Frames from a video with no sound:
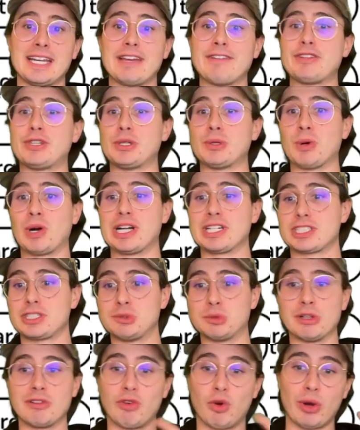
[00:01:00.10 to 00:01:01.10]
if you want
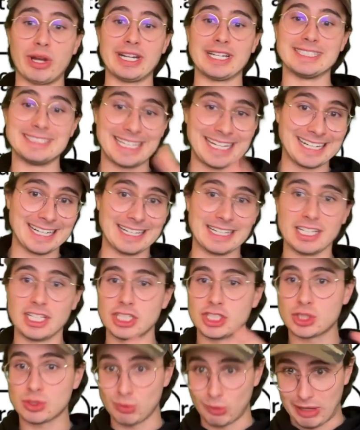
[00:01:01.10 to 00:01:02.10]
to avoid a data
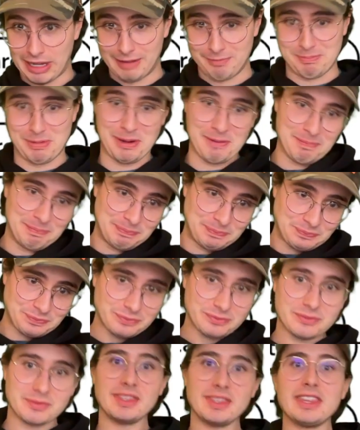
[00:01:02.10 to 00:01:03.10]
swamp.
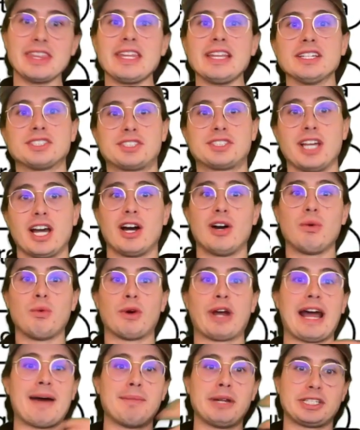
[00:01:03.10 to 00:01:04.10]
So
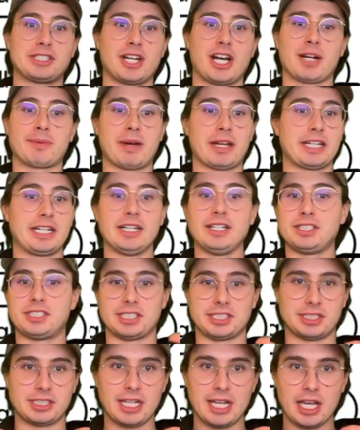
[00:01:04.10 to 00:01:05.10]
what I'm gonna talk about here is
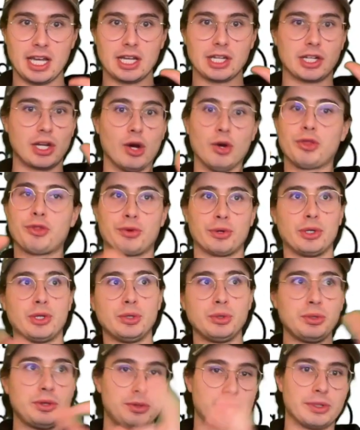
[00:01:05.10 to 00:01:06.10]
just go
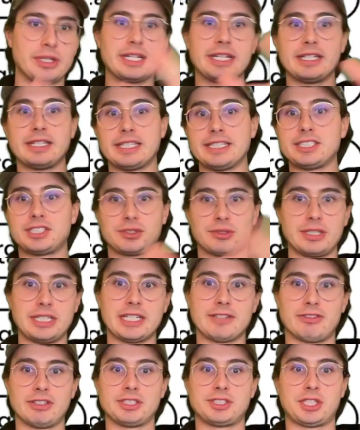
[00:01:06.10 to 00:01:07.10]
through three of these three
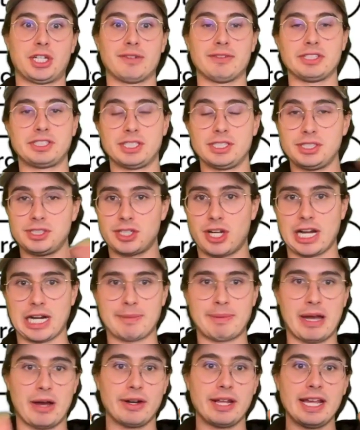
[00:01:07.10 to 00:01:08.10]
different services, talk
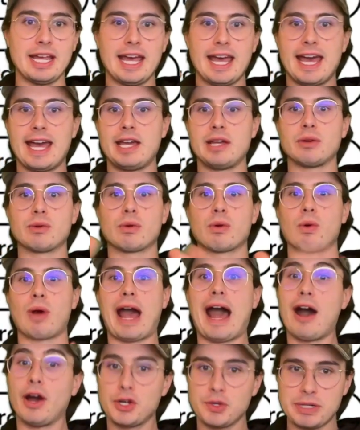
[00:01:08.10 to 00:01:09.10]
about, hey,
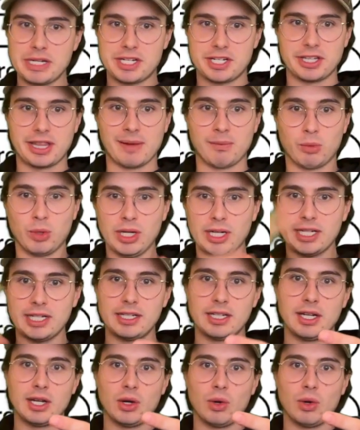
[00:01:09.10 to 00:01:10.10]
how do each of them work?
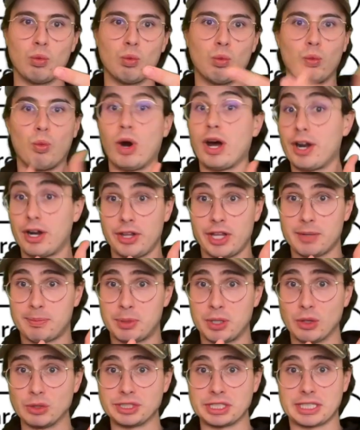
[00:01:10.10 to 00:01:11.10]
what are their
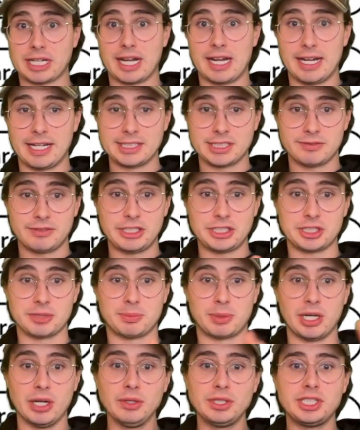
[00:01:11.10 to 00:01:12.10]
pros and cons of each
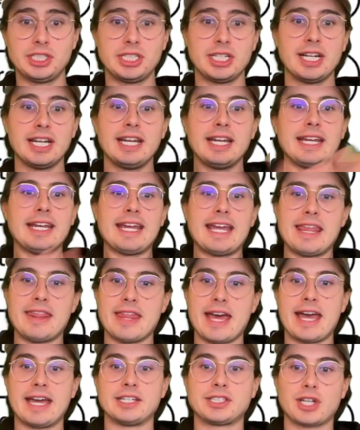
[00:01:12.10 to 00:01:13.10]
approach, and
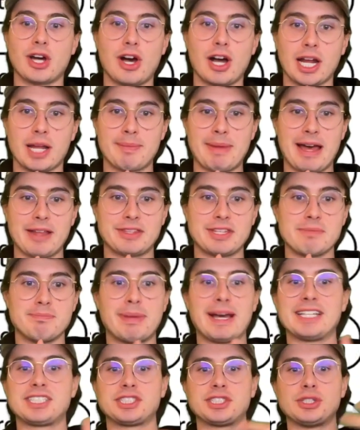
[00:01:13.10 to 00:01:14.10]
then talk about the
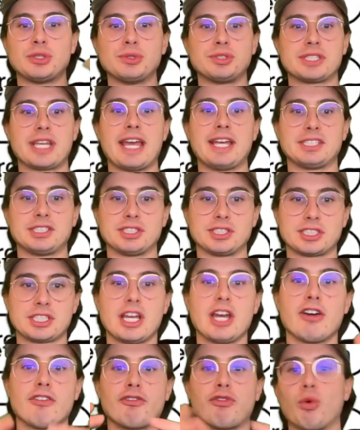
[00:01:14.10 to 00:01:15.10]
best use cases
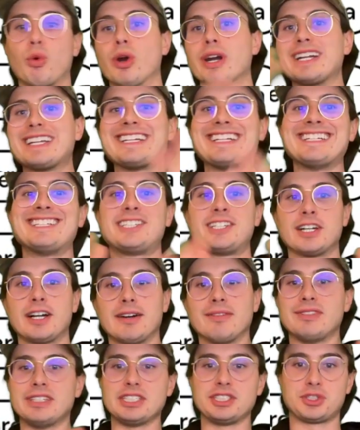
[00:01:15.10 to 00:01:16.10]
for each
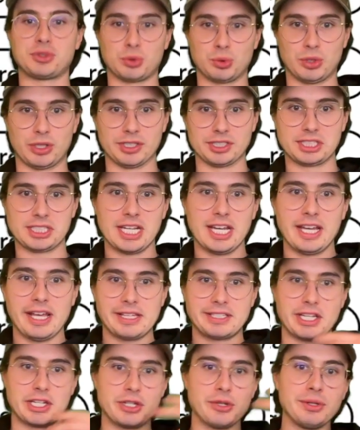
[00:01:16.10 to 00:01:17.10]
of these tools.
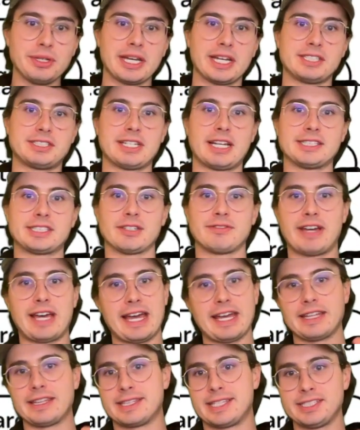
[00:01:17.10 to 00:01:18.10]
So you can get a sense of,
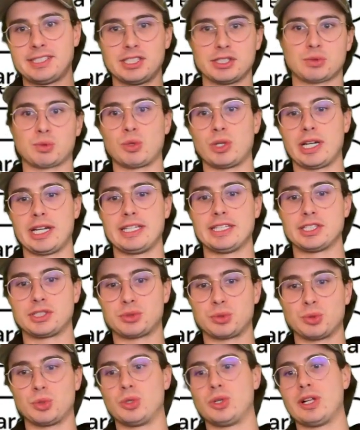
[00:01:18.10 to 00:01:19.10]
hey, this is what the
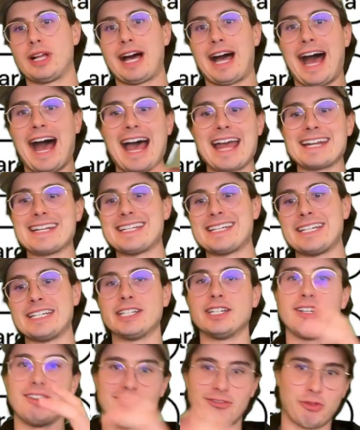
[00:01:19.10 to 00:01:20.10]
tool I
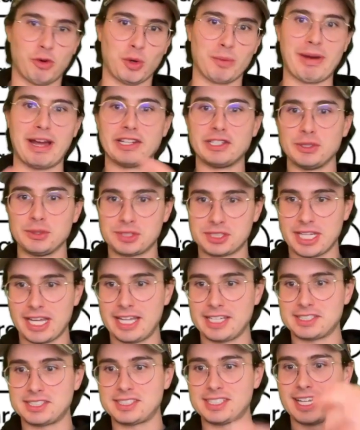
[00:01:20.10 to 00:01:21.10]
need for my use
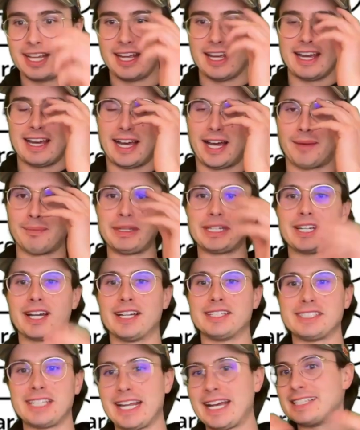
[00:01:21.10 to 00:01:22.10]
case uh,
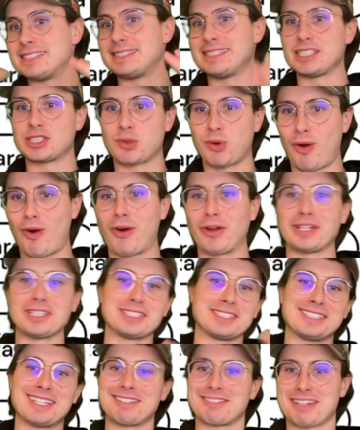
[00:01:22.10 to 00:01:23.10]
because it has these qualities
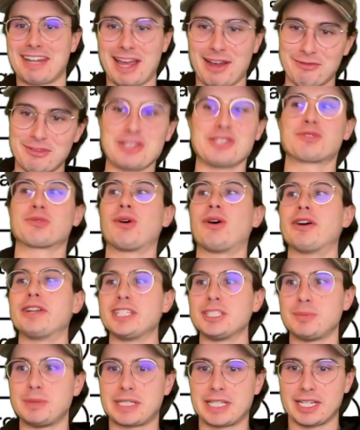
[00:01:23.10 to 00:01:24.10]
and doesn't have these
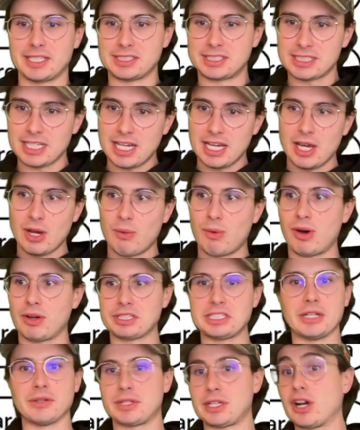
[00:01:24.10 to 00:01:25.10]
qualities. Because, well,
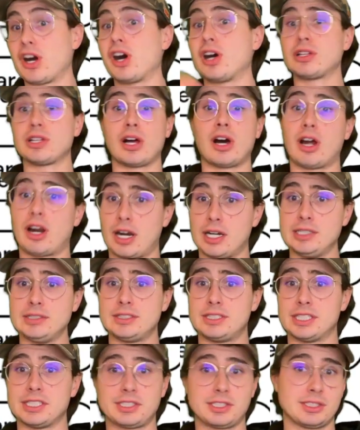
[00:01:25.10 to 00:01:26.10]
you know, they all are
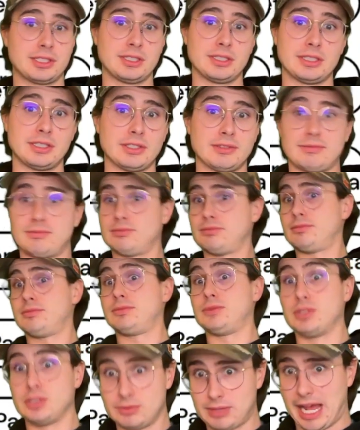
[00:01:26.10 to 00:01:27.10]
just
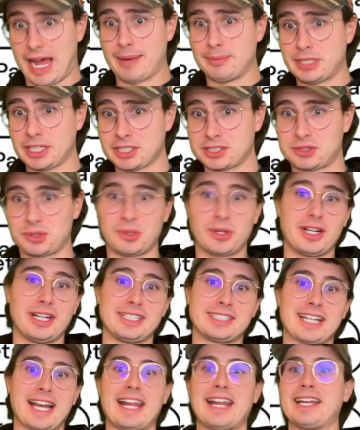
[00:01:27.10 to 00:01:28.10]
object
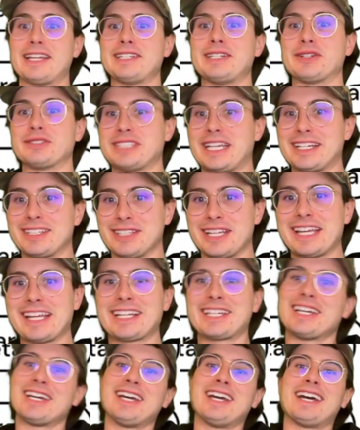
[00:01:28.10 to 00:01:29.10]
storage, kind of, you know, data
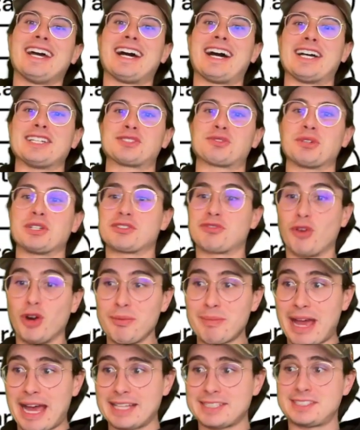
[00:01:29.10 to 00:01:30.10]
lake uh, storage
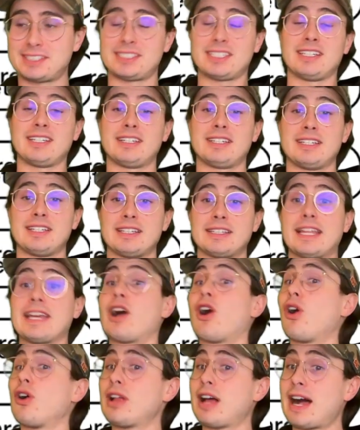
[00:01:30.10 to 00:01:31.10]
formats. They
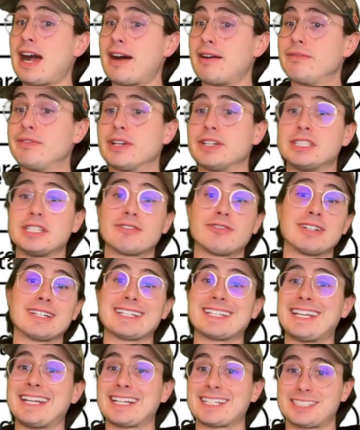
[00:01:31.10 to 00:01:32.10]
all have their
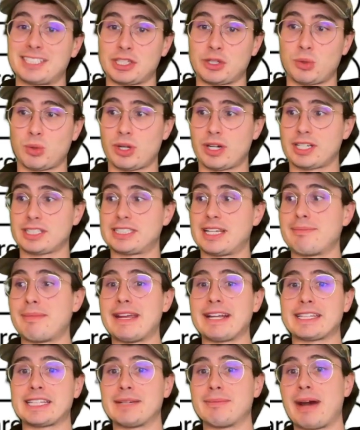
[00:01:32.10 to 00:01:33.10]
different kinks and quirks that
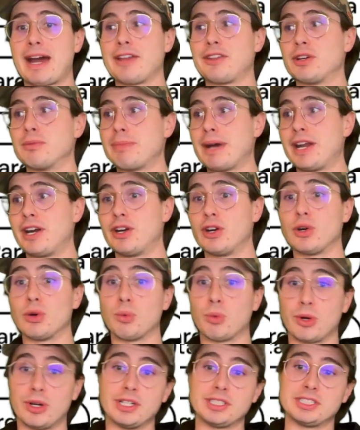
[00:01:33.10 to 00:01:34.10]
make them either better or
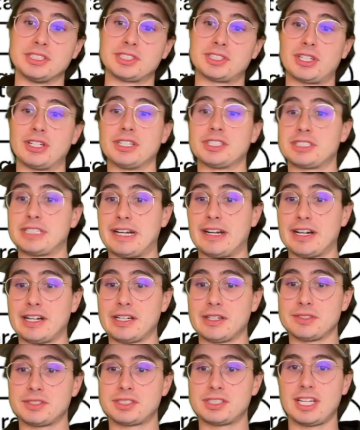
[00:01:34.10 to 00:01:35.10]
worse in certain
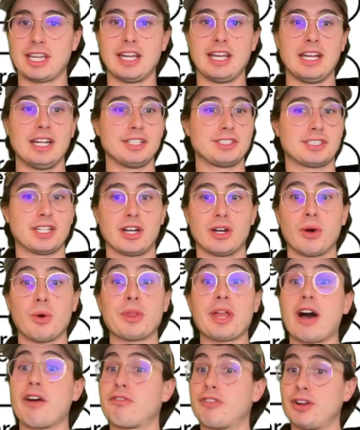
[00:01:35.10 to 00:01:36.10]
scenarios. So
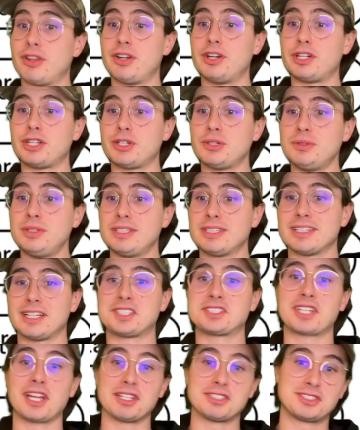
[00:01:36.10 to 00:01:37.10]
without further ado,
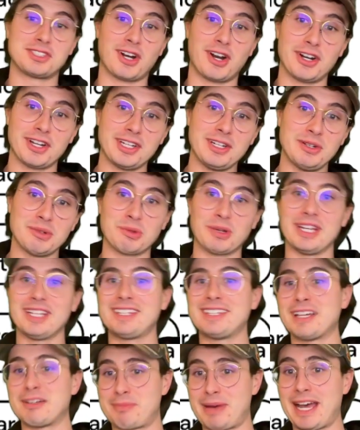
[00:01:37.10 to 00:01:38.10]
let's get started
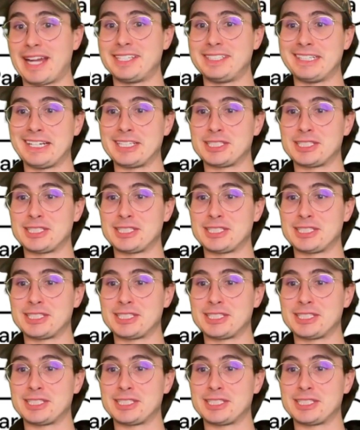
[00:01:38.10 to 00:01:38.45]
with Apache